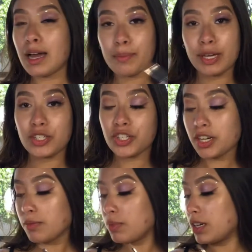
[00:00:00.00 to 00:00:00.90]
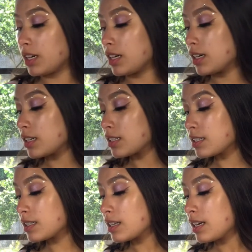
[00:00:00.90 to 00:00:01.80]
picture
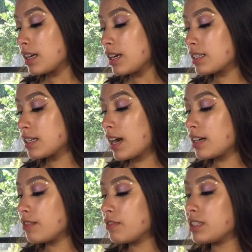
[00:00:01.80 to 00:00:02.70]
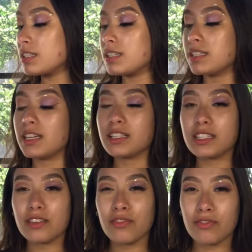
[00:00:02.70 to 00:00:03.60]
because it's kind of a
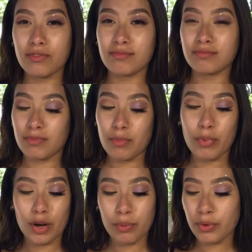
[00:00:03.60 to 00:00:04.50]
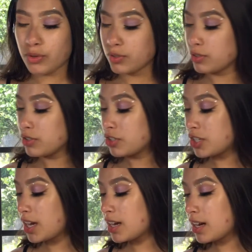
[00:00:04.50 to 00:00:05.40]
distinctive purple
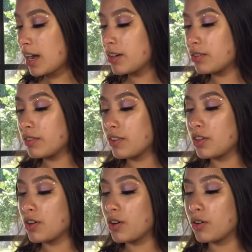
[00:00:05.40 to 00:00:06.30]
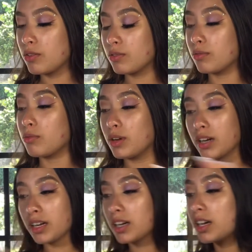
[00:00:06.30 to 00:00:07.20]
shade. I don't even know
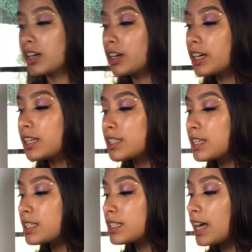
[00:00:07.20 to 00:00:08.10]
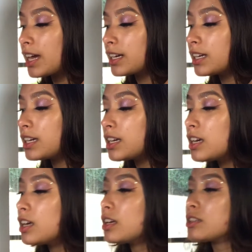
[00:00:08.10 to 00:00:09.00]
what color it is exactly,
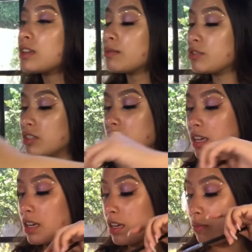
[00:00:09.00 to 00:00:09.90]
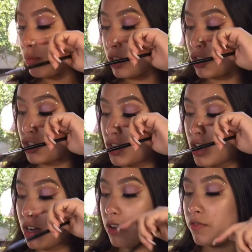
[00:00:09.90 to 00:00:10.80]
so I'm just taking a
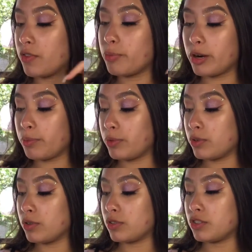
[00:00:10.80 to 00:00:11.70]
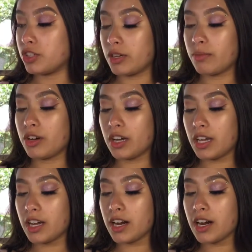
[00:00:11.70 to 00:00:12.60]
mixture of the purple shimmer
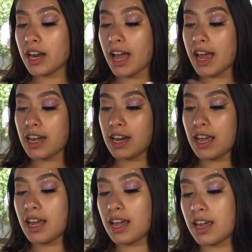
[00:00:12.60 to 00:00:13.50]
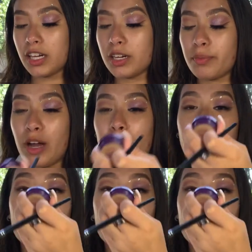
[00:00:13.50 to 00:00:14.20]
here and a ColourPop